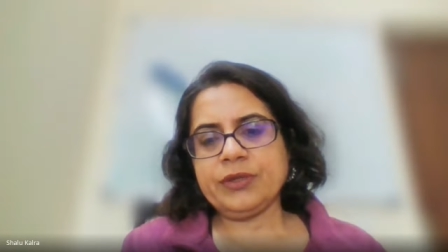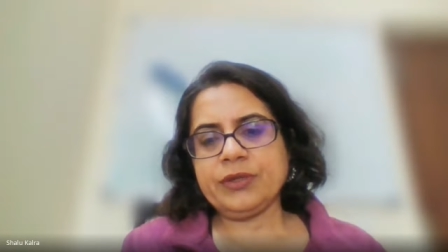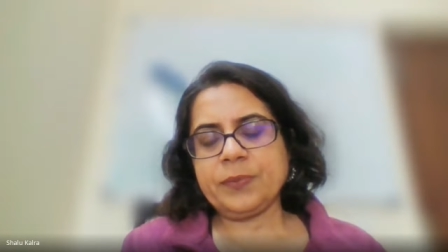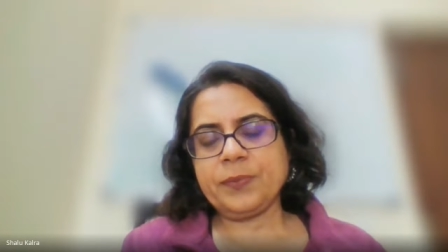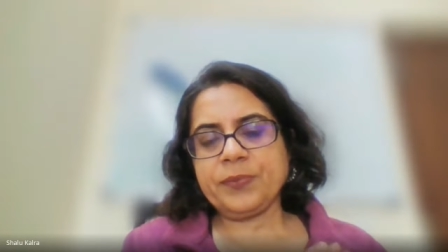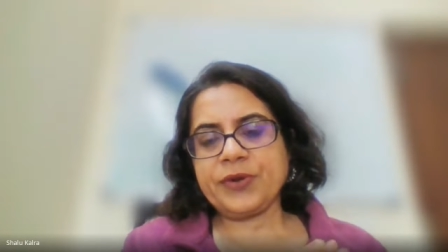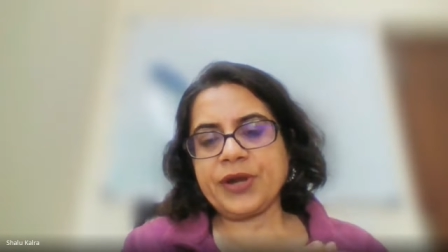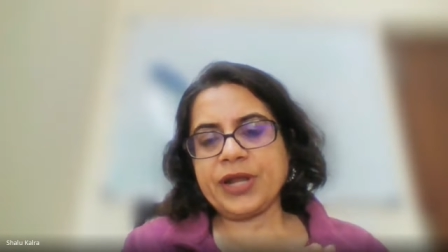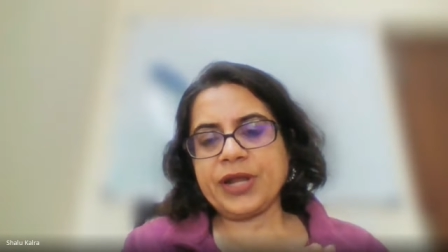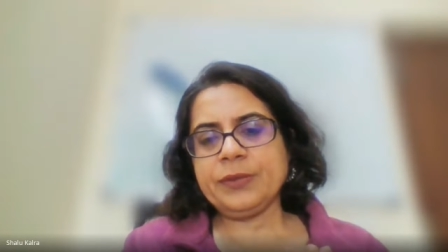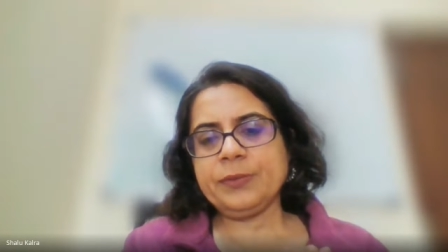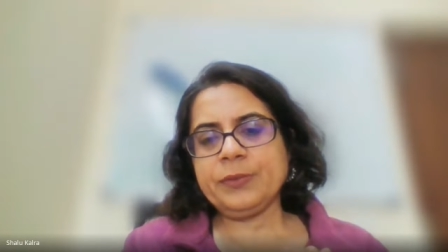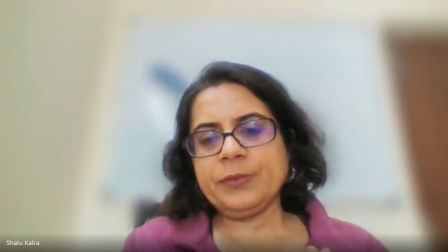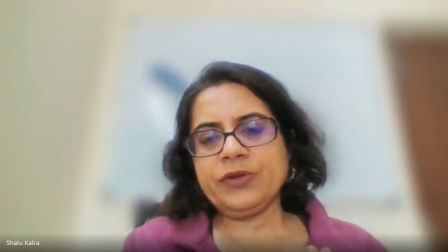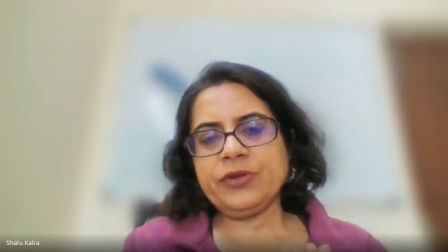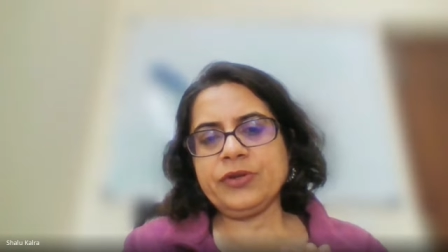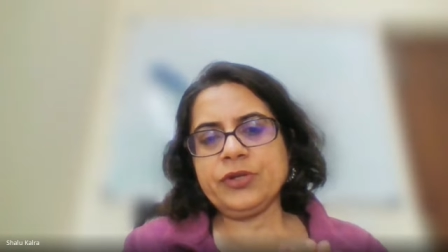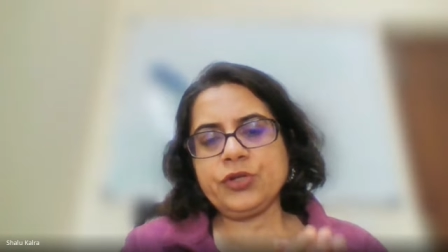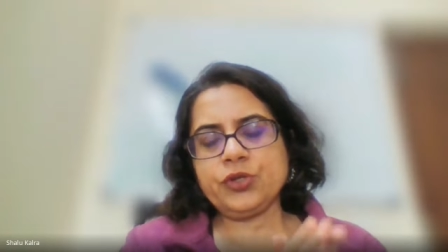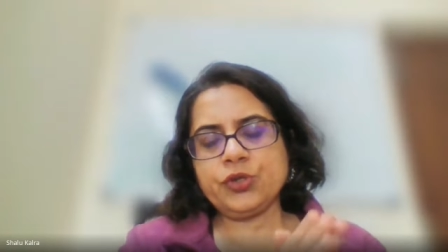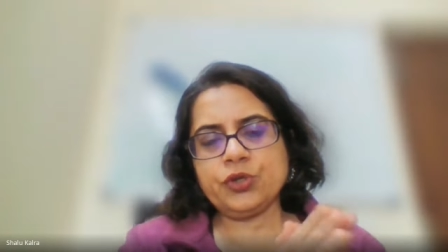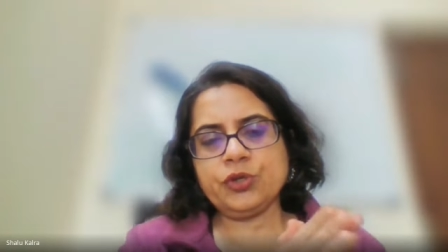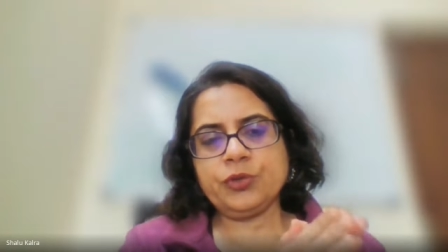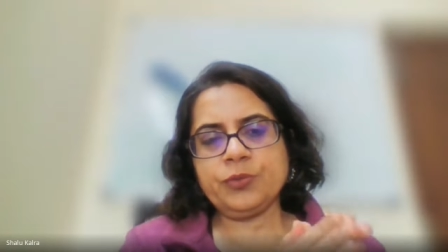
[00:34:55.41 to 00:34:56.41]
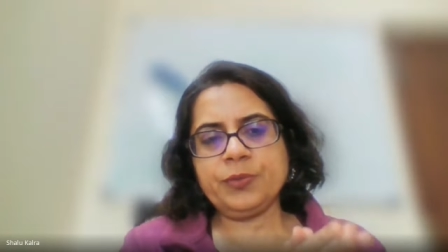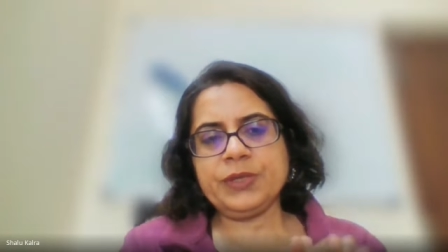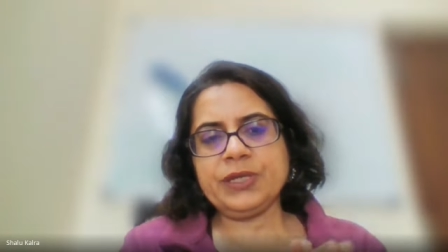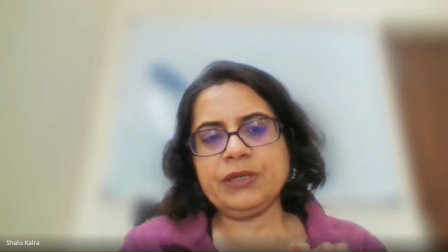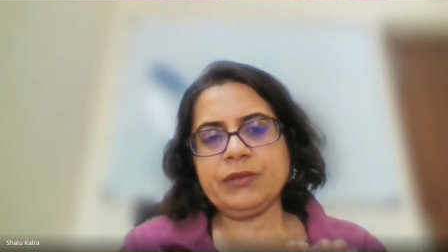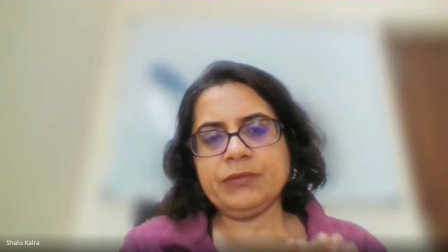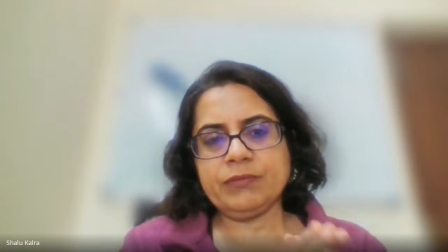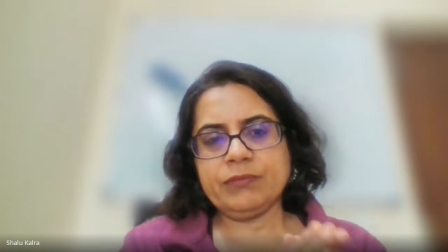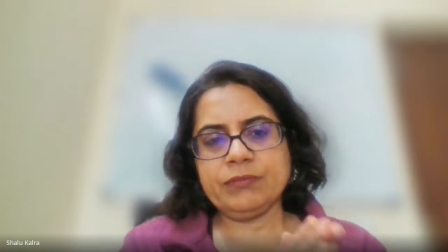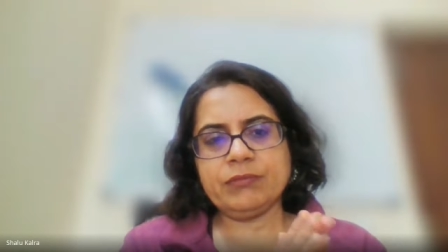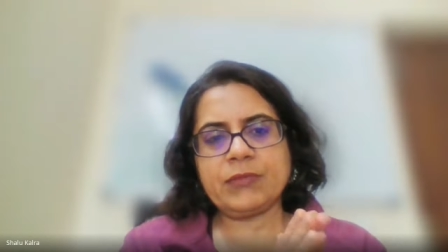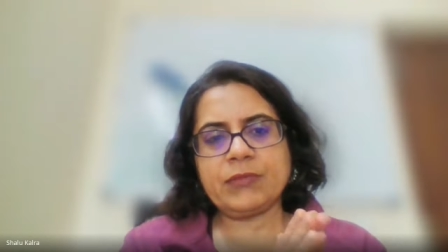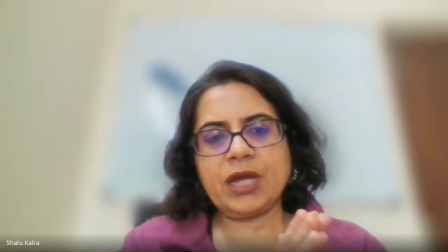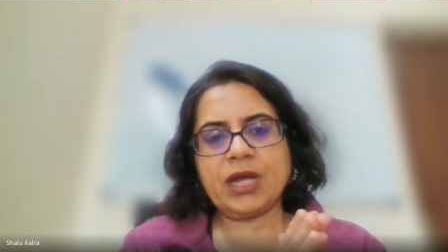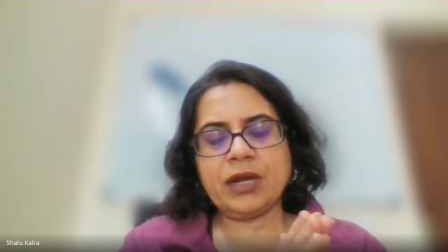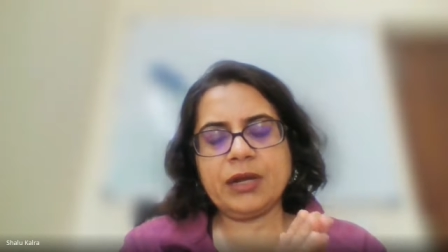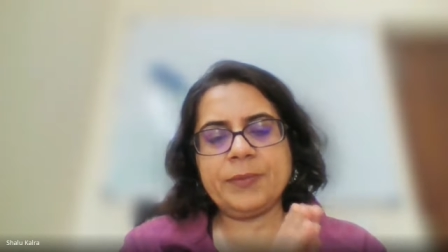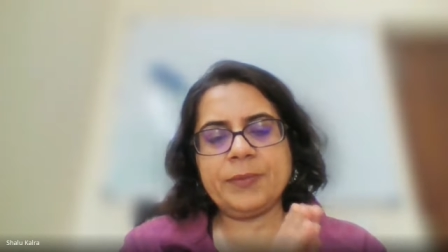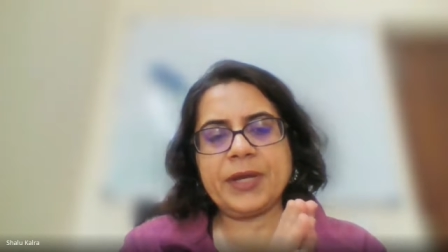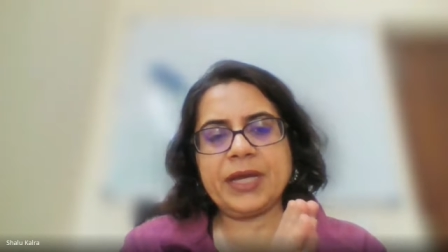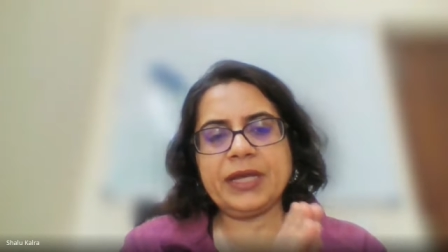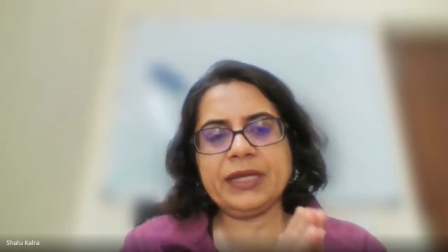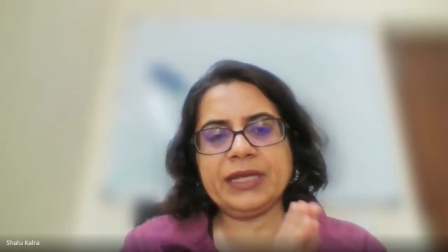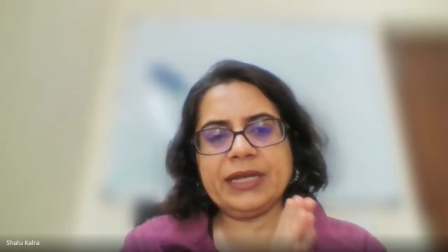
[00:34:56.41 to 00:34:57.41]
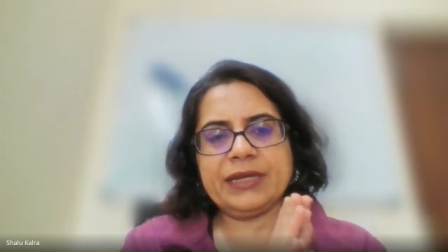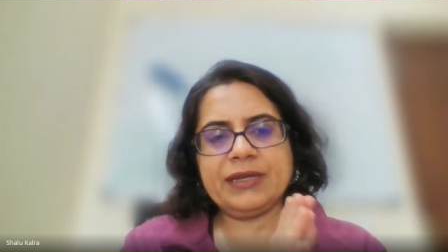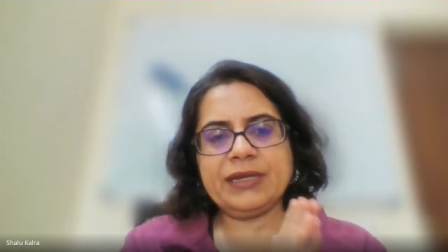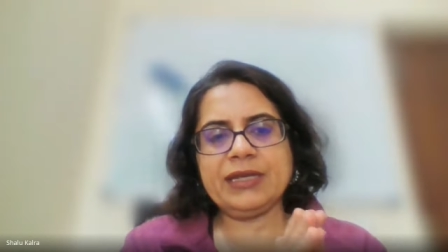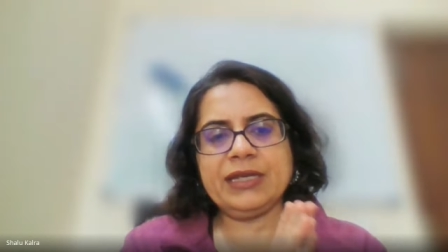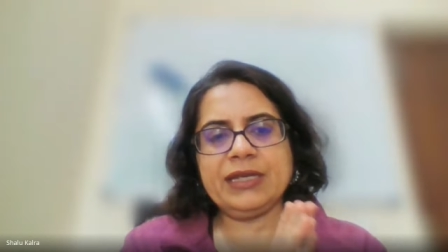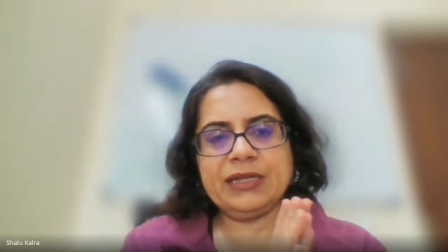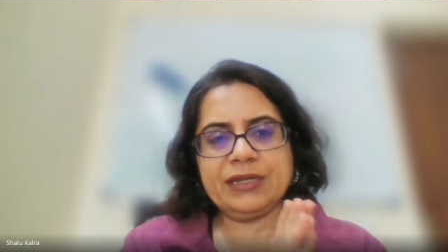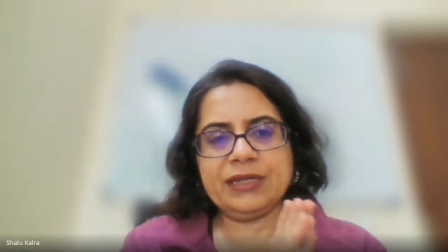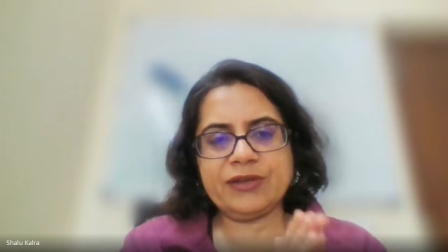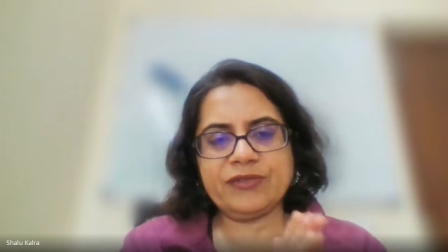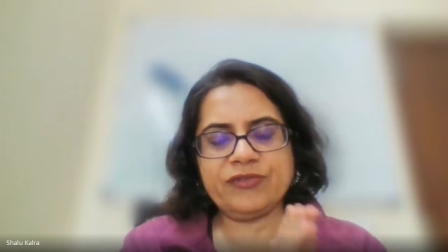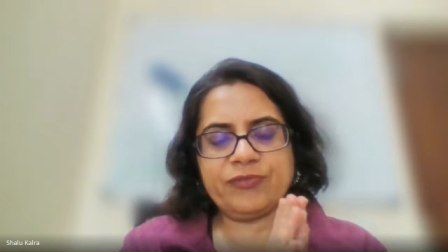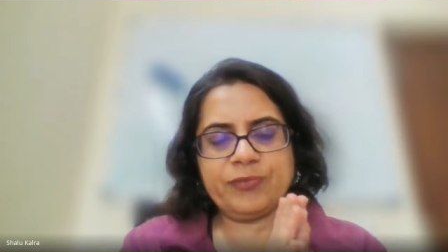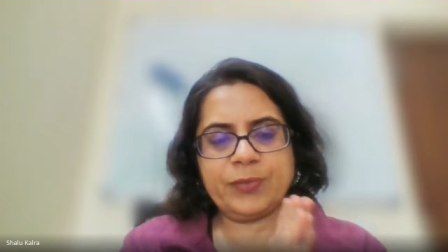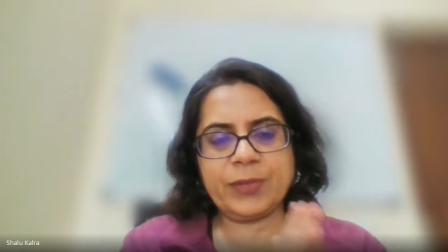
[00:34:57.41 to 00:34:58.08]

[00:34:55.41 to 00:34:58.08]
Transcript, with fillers: The primary should be am I getting enough